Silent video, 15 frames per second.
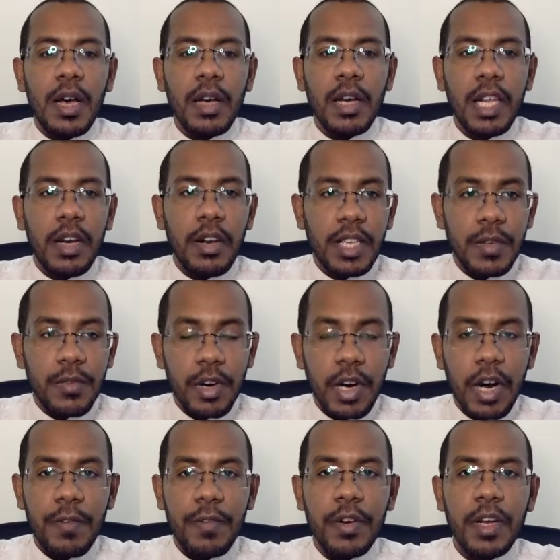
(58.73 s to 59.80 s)
Clean Energy for
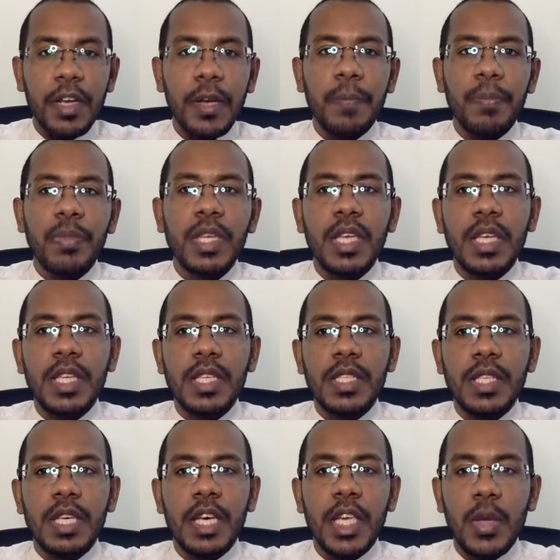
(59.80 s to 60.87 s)
Africa
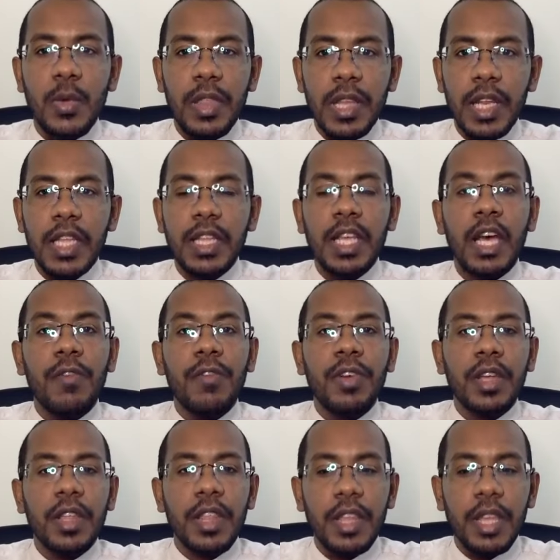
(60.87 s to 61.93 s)
is a youth-led
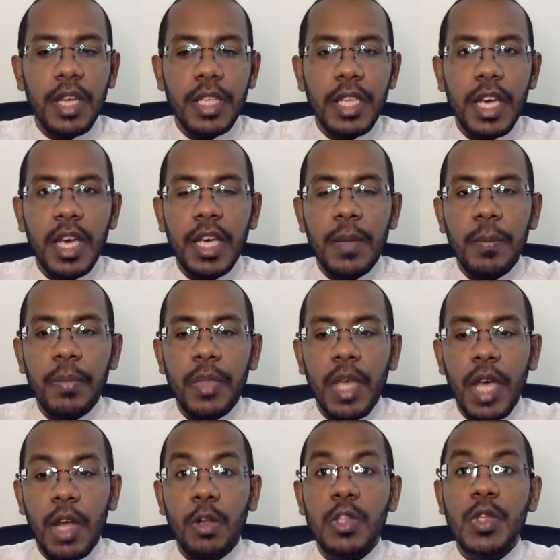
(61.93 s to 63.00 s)
African think tank
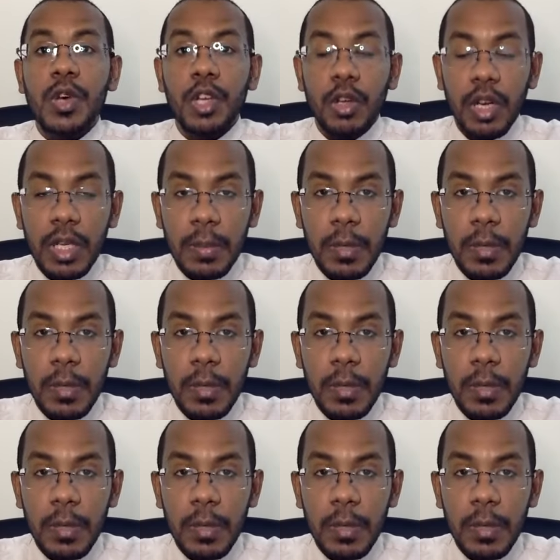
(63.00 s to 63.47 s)
and also a knowledge